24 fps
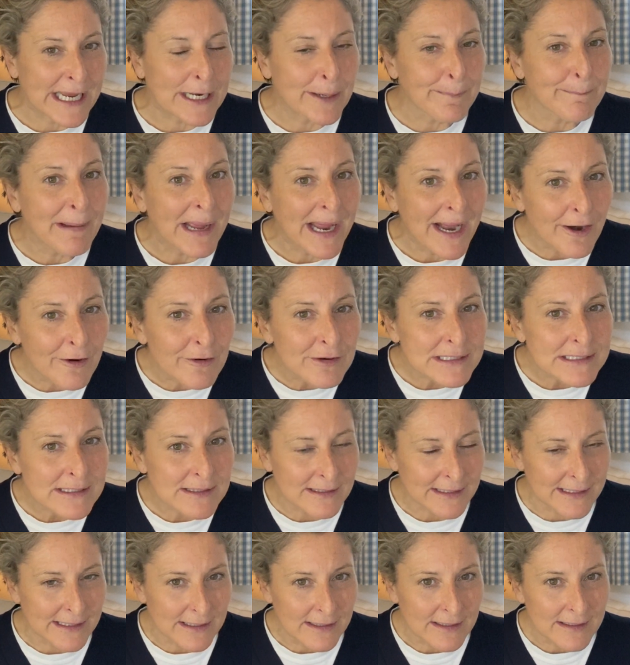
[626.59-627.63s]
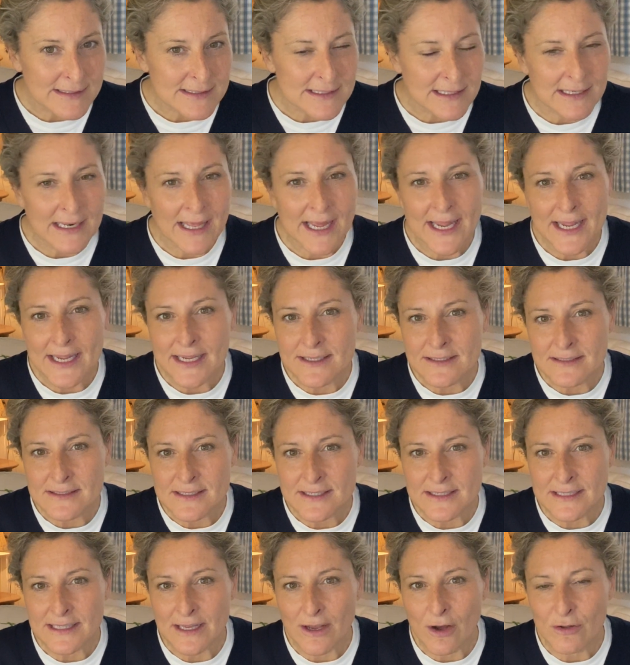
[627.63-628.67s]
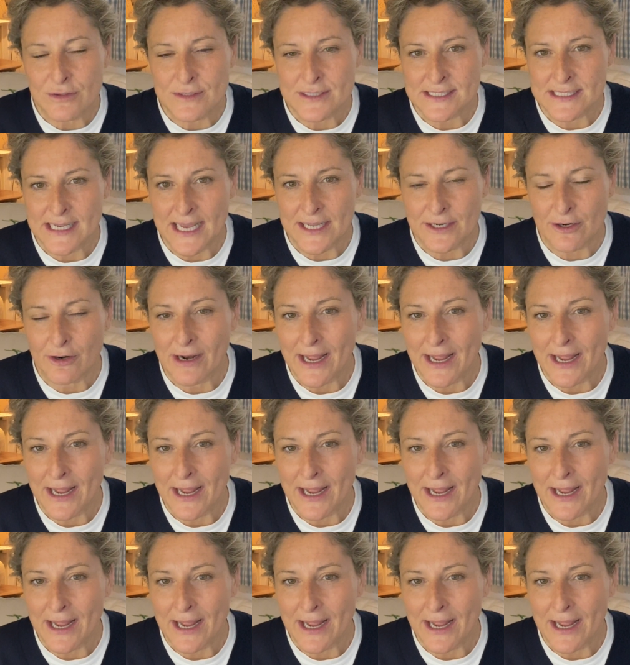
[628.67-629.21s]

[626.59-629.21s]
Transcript: It apparently delays the onset,